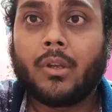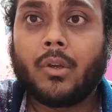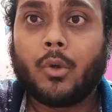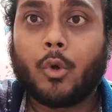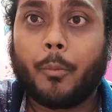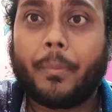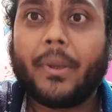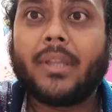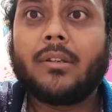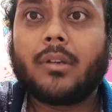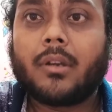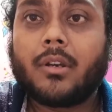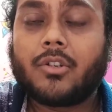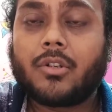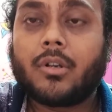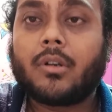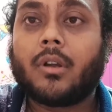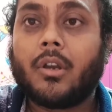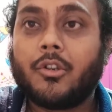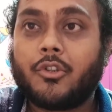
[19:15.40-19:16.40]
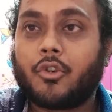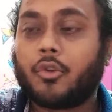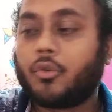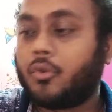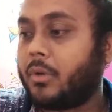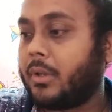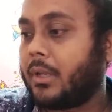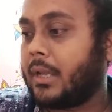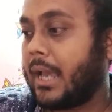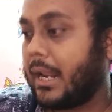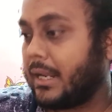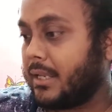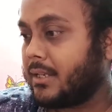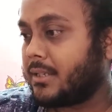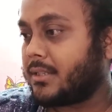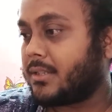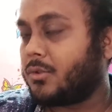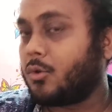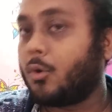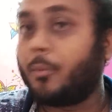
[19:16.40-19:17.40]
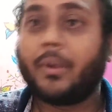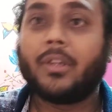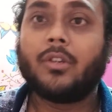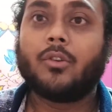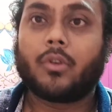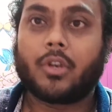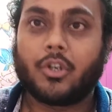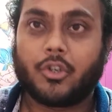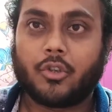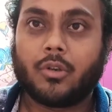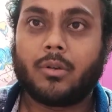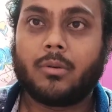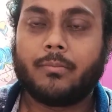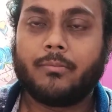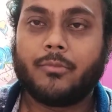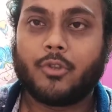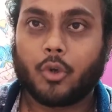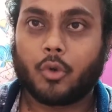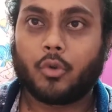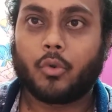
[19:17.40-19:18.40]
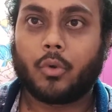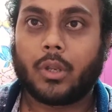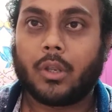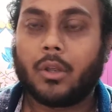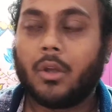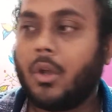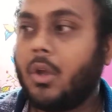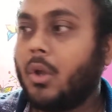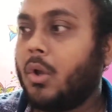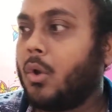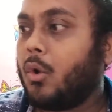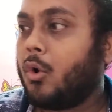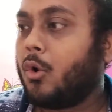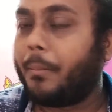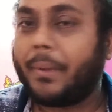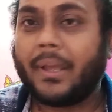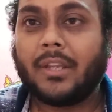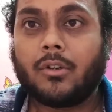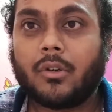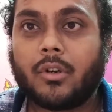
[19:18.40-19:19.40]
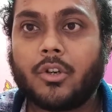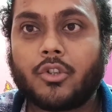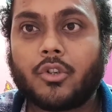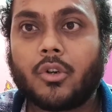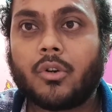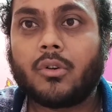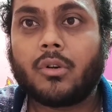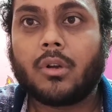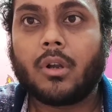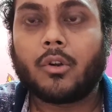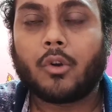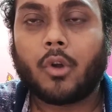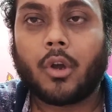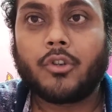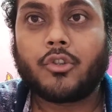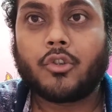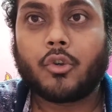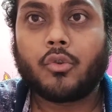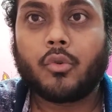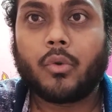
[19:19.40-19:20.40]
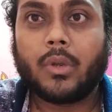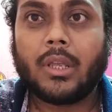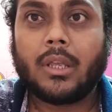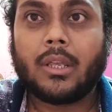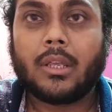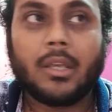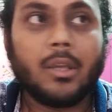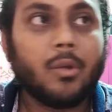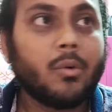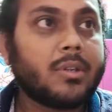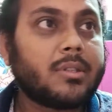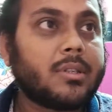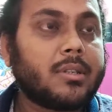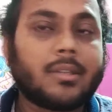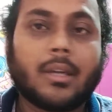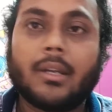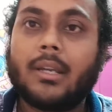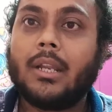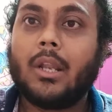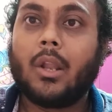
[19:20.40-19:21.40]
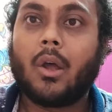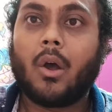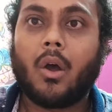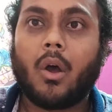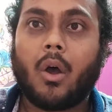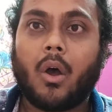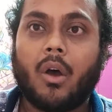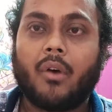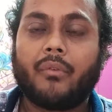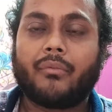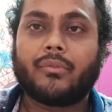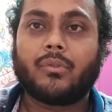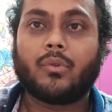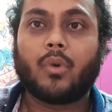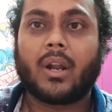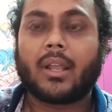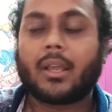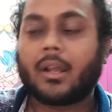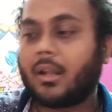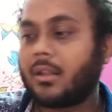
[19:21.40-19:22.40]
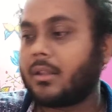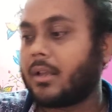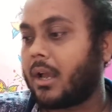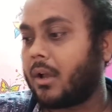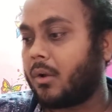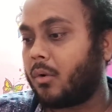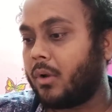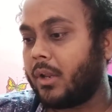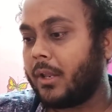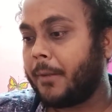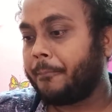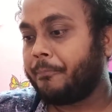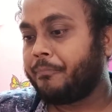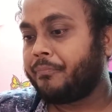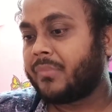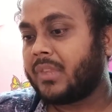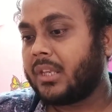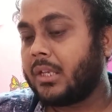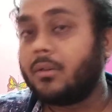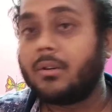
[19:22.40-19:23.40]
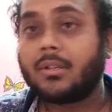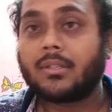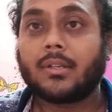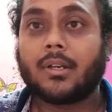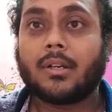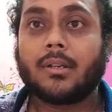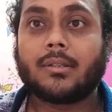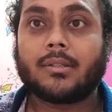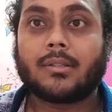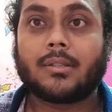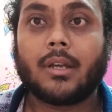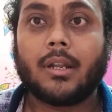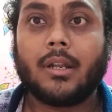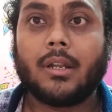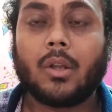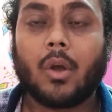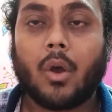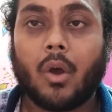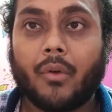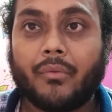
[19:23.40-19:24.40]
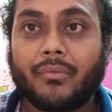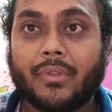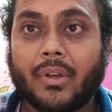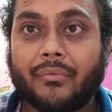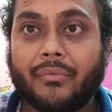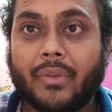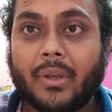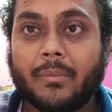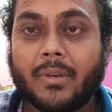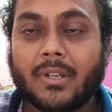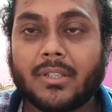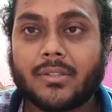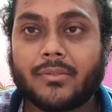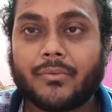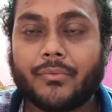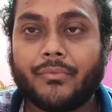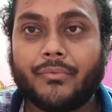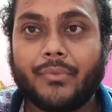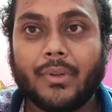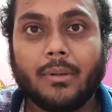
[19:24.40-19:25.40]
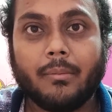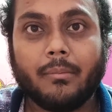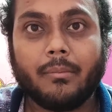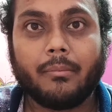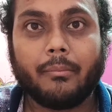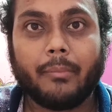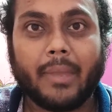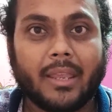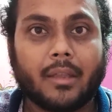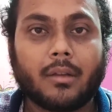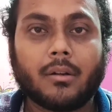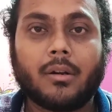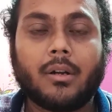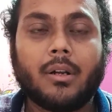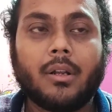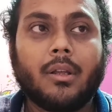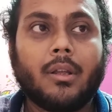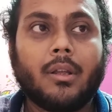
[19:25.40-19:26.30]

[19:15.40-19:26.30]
Upendrakishor Roy Choudhury, alias Upendrakishor Choudhury. Upendrakishor Roy Choudhury, he was the son-in-law of Dwarkanath Ganguly. He was the son of the famous filmmaker